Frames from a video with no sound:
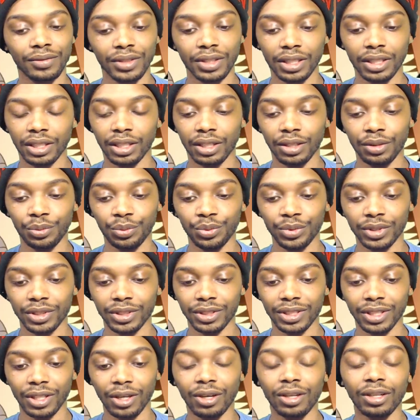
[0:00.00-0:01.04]
it. It
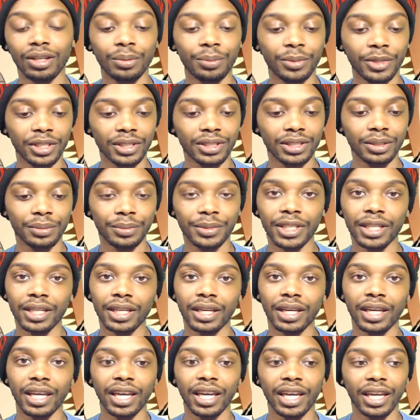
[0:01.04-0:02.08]
was all about some of
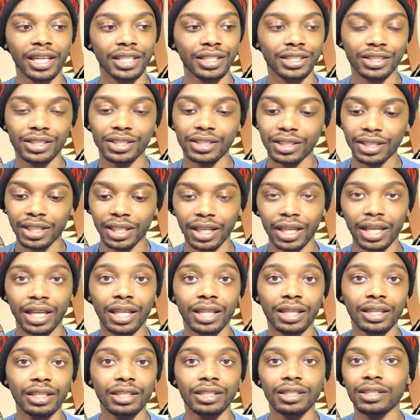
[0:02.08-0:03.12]
that action that I
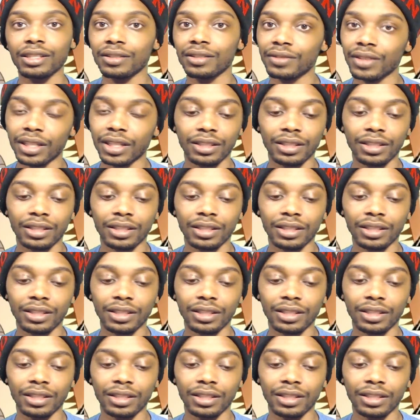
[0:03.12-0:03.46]
love.